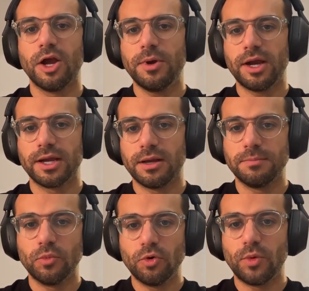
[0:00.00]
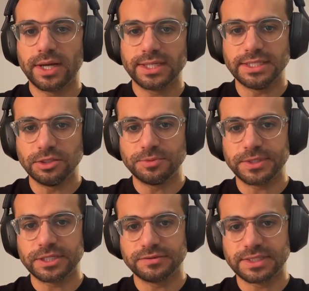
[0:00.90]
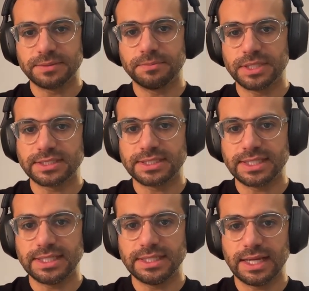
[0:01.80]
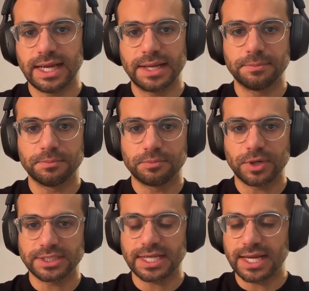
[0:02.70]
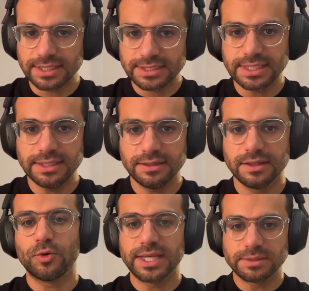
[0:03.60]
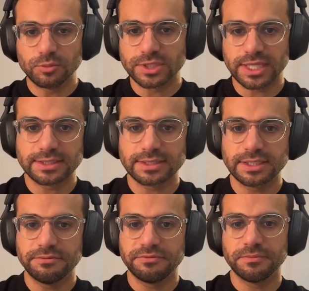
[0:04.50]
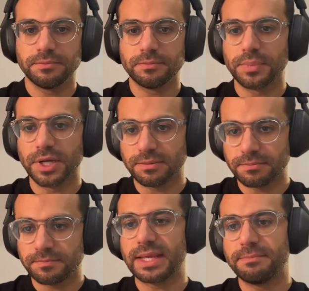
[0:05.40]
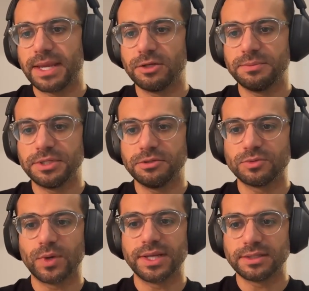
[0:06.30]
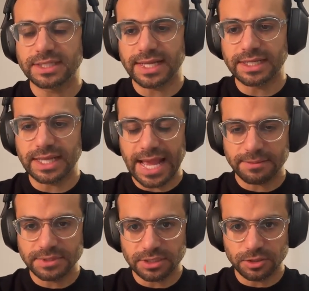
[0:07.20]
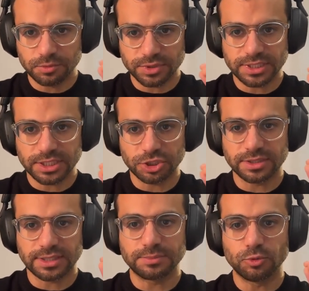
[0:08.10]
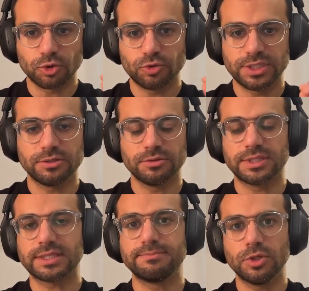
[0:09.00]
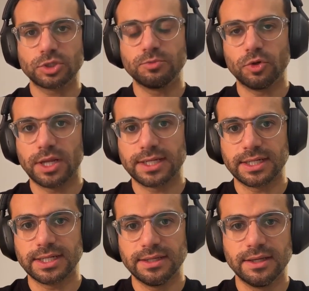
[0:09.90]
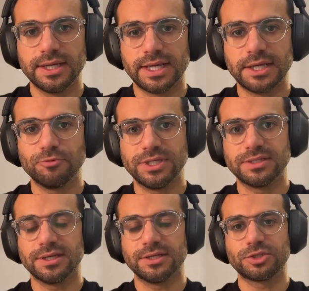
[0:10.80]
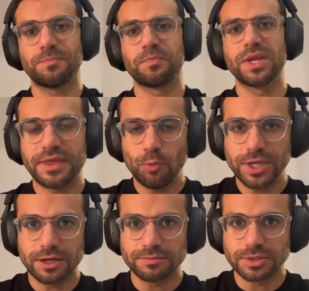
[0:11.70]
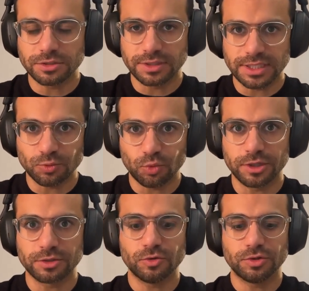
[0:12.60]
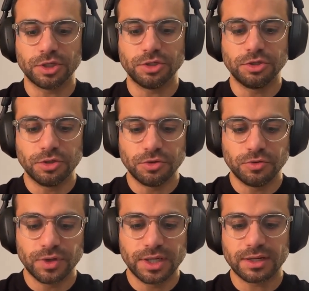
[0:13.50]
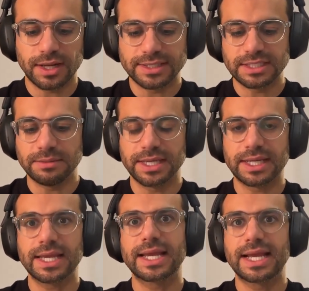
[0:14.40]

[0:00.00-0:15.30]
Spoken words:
HOMA-IR more widely used because of its simplicity and practicality. Quickie is more sensitive, but it may only be used when getting absolute precision is more critical. So that's much more likely in research. Then we come to this one called the euglycemic